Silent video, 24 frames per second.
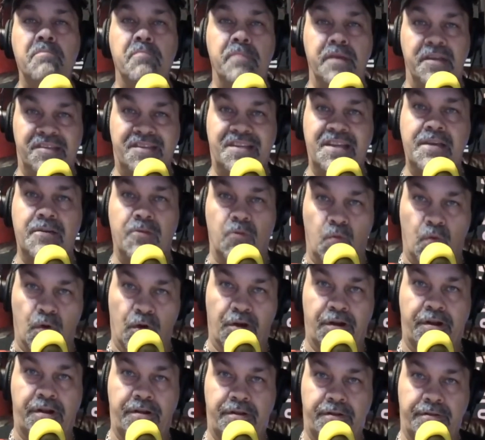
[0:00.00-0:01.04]
missing
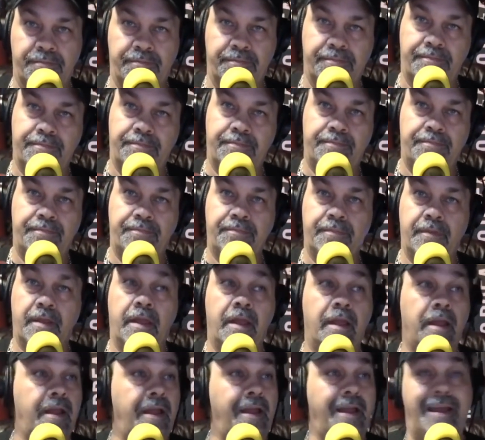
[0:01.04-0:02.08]
work.
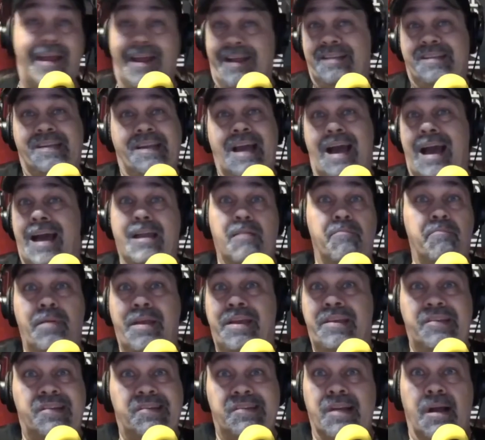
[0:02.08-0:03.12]
It's got to
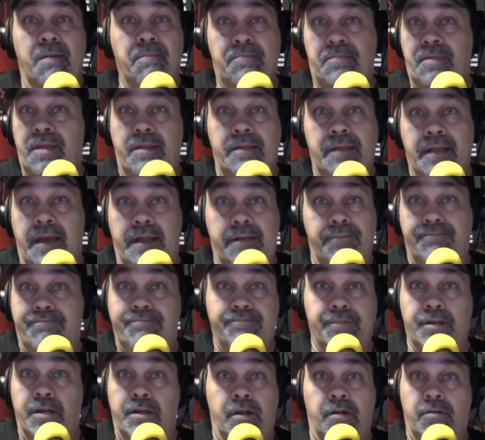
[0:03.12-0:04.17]
be something that,
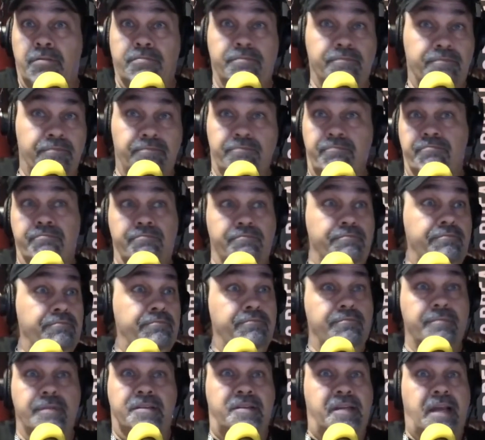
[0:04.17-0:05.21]
you know,
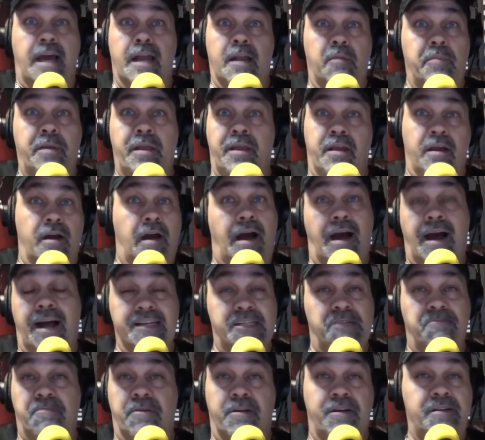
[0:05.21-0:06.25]
it's got to be a
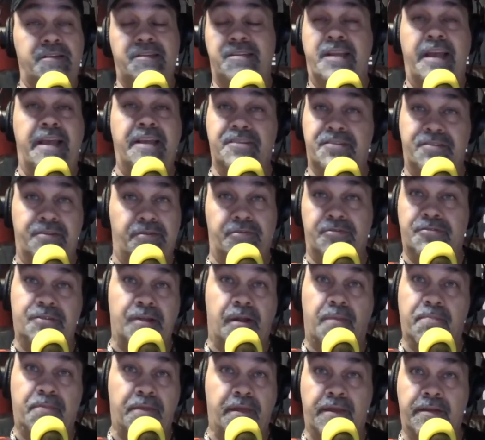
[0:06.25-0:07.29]
hospitalization or
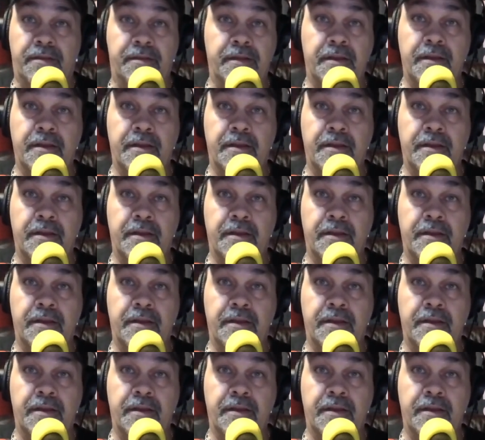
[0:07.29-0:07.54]
something.